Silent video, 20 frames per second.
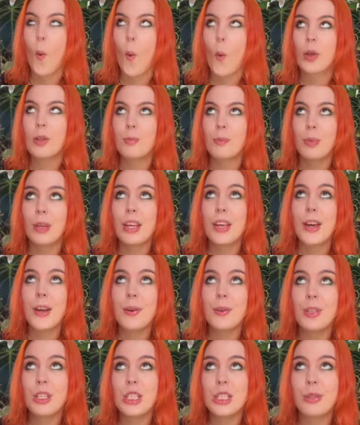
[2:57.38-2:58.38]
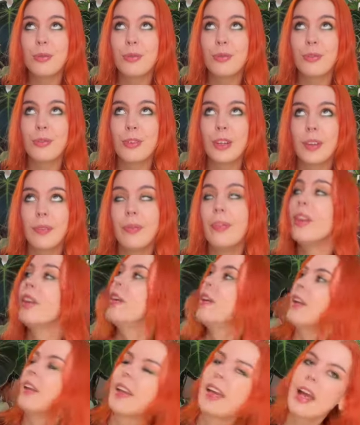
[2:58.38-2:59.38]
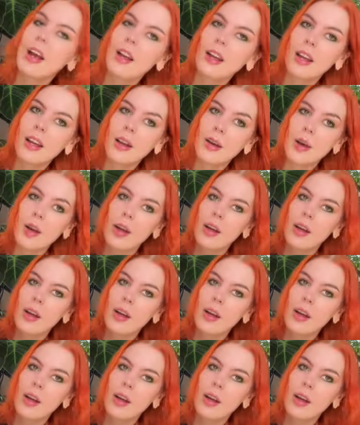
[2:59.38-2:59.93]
it's beautiful. They get like